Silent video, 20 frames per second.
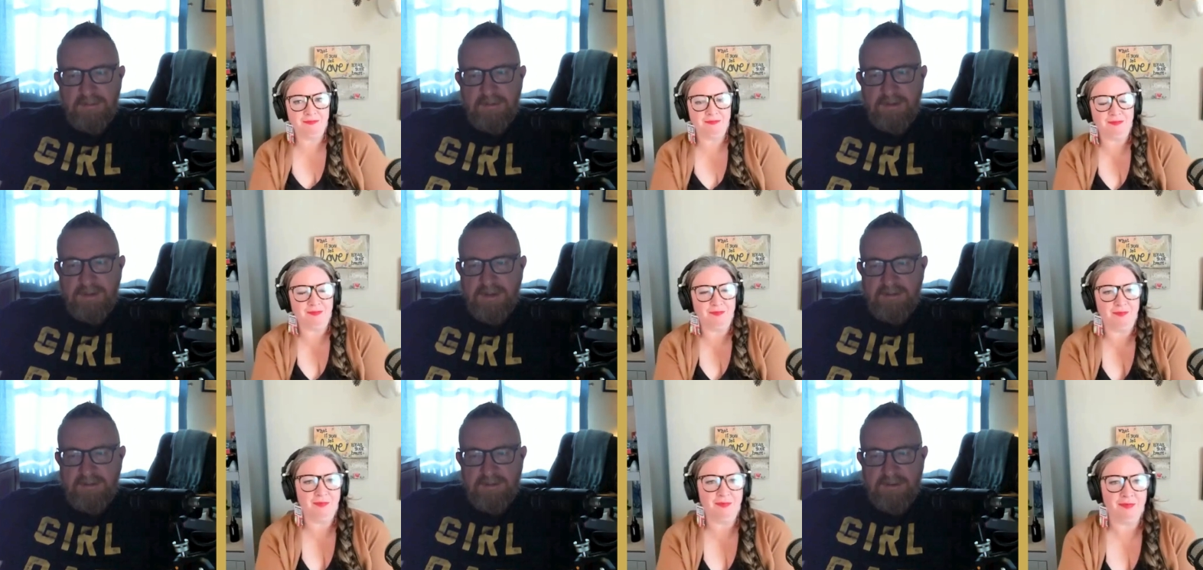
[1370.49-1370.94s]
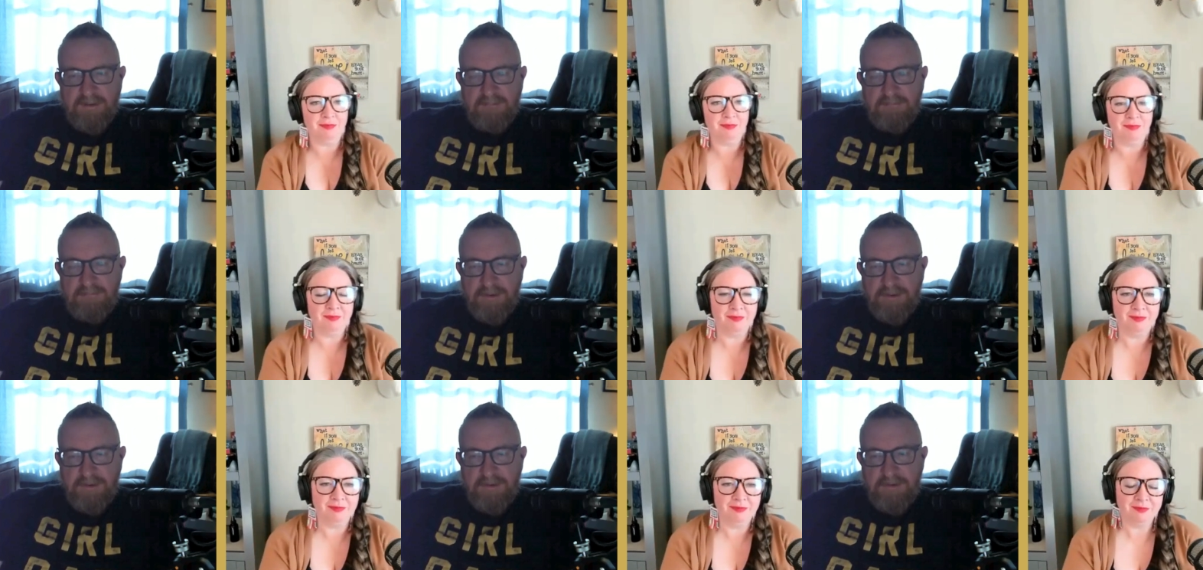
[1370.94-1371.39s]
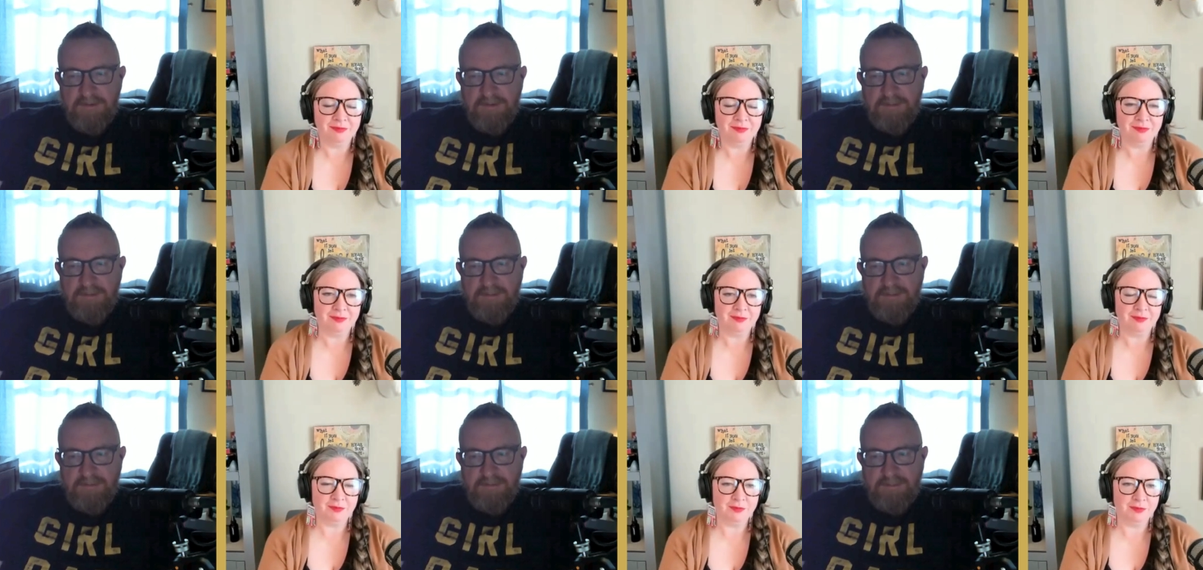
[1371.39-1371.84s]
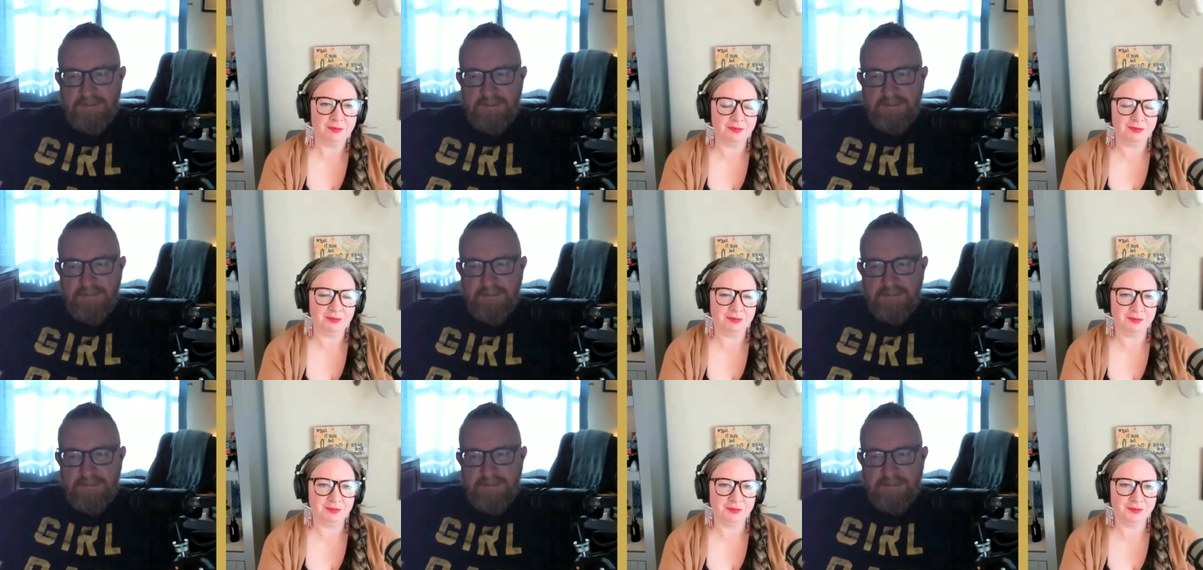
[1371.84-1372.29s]
Speaker 1: And but
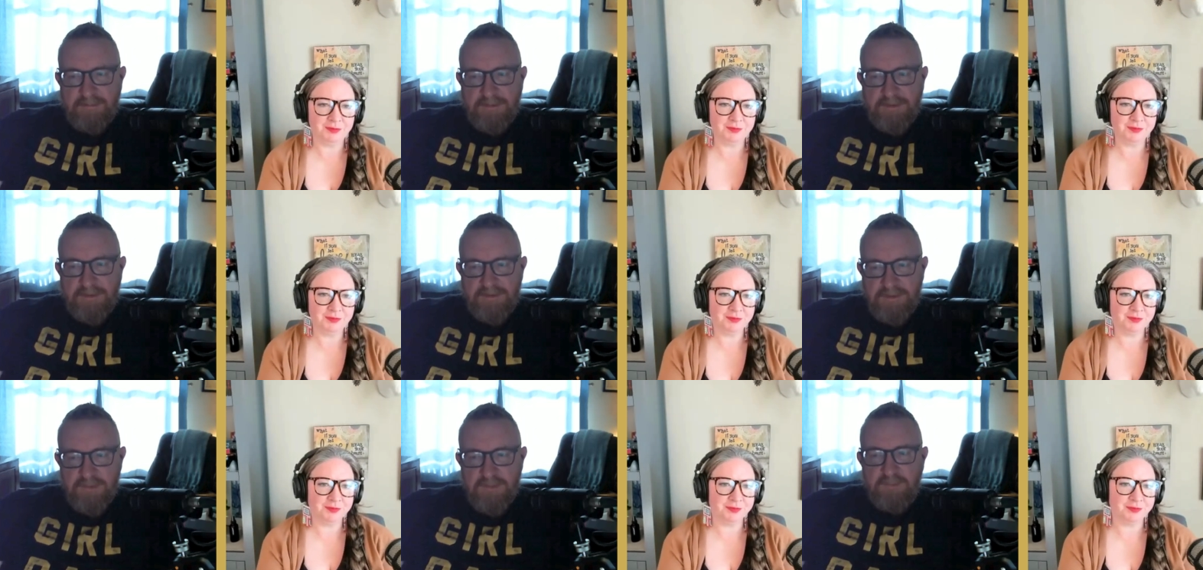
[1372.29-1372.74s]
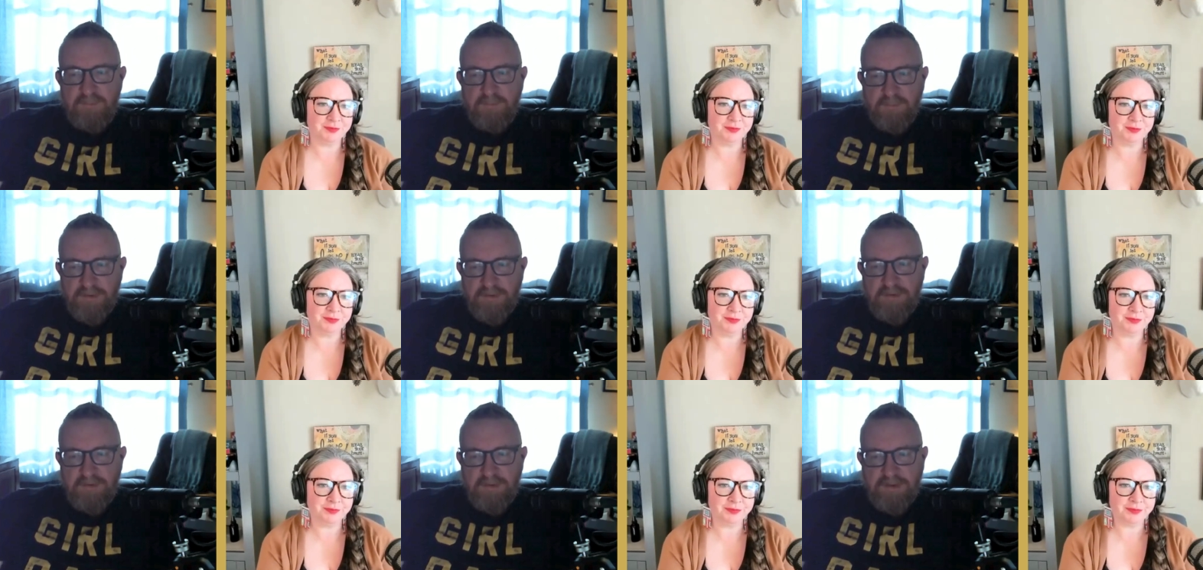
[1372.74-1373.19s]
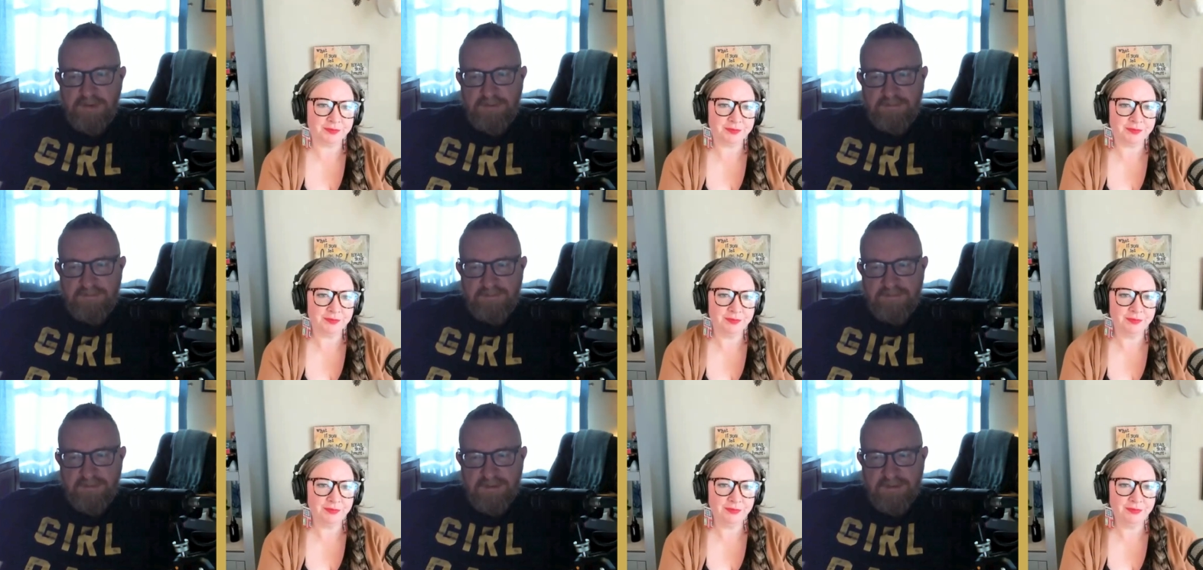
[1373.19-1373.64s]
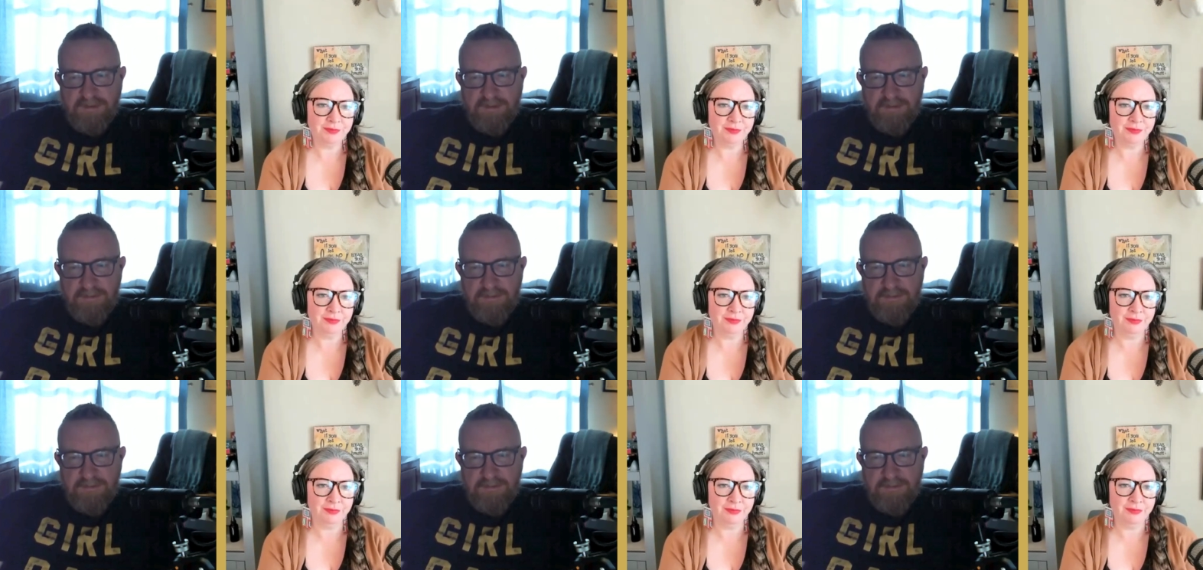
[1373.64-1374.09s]
then you realized that
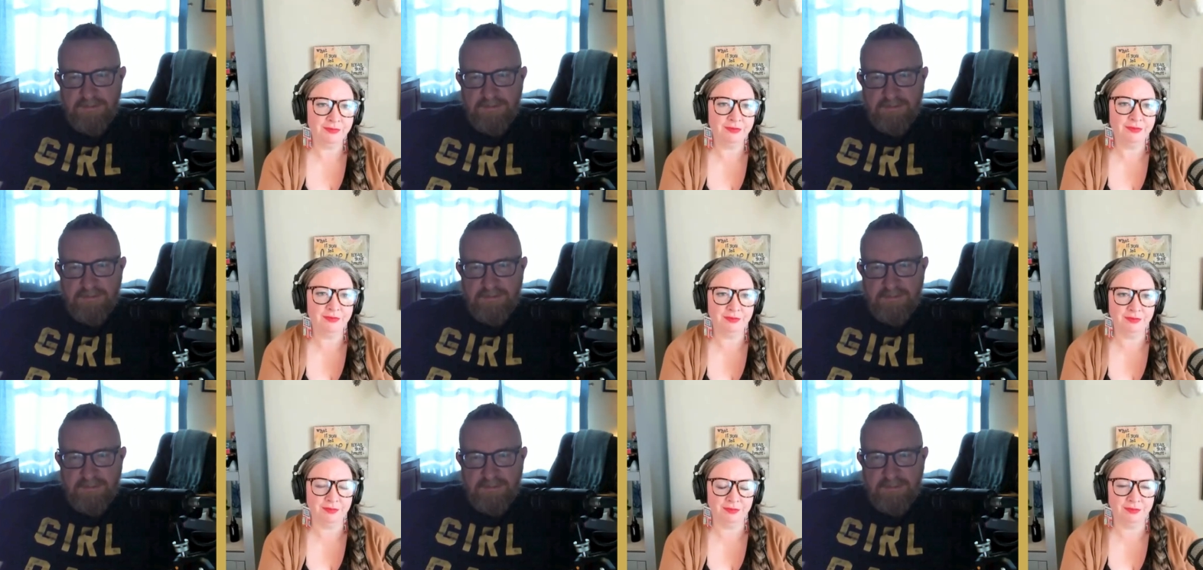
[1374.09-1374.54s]
mm-hmm.